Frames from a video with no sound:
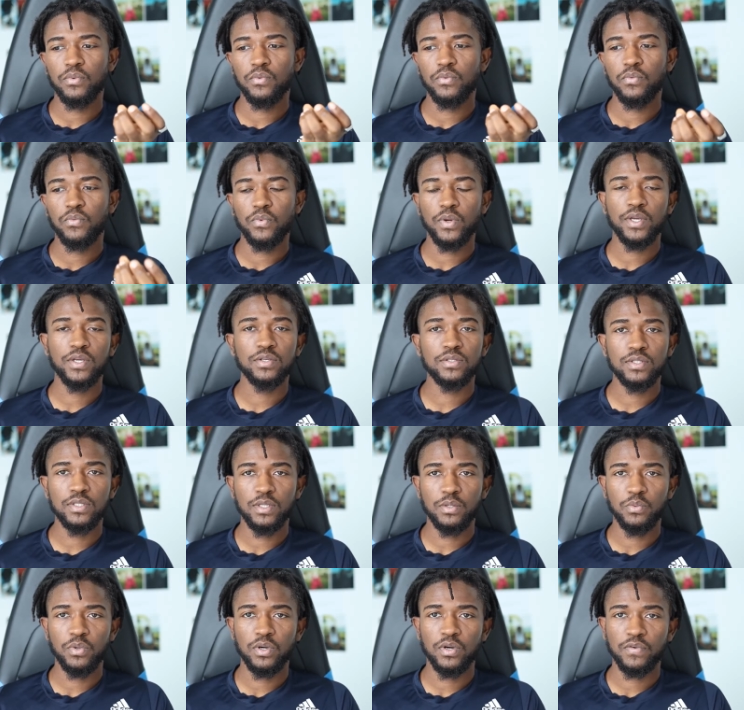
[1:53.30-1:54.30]
when you see
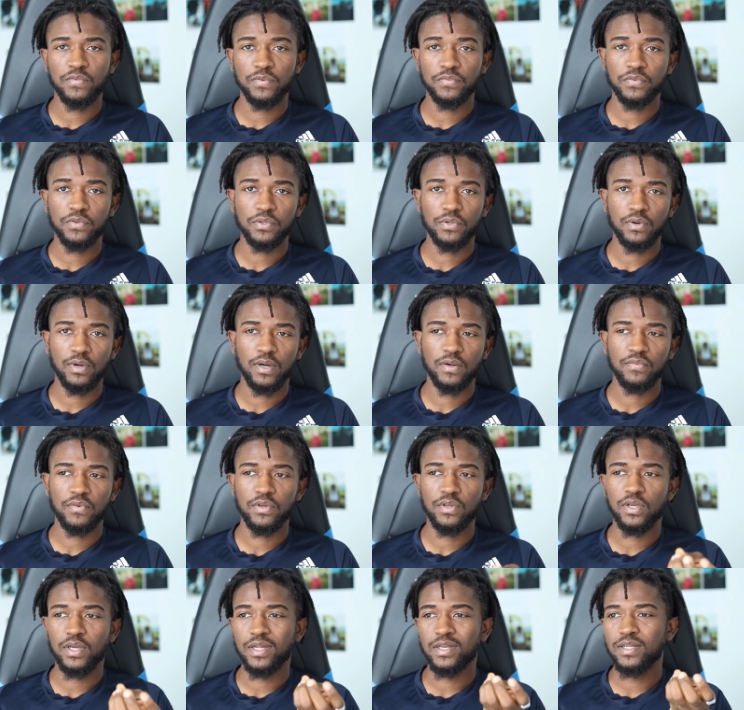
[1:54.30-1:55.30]
the work of a photographer,
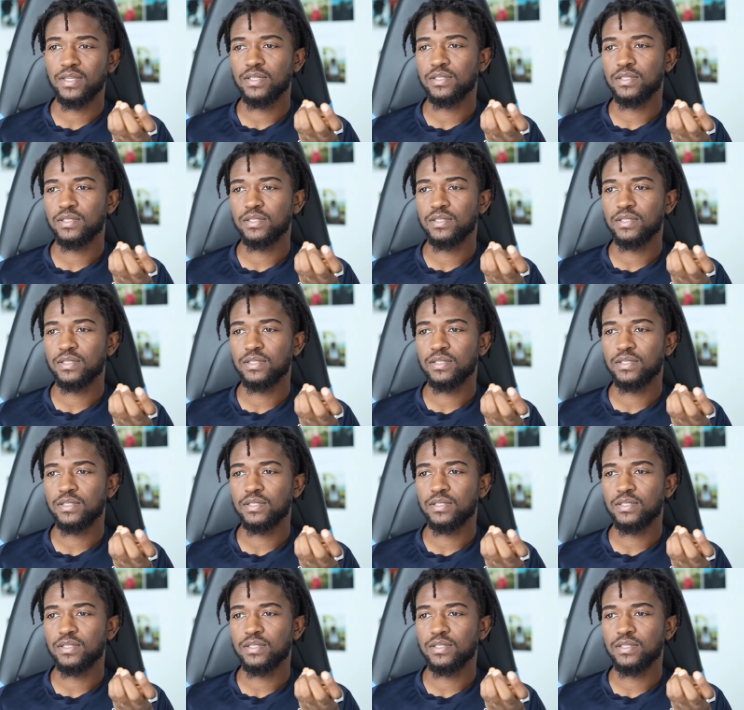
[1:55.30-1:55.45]
you can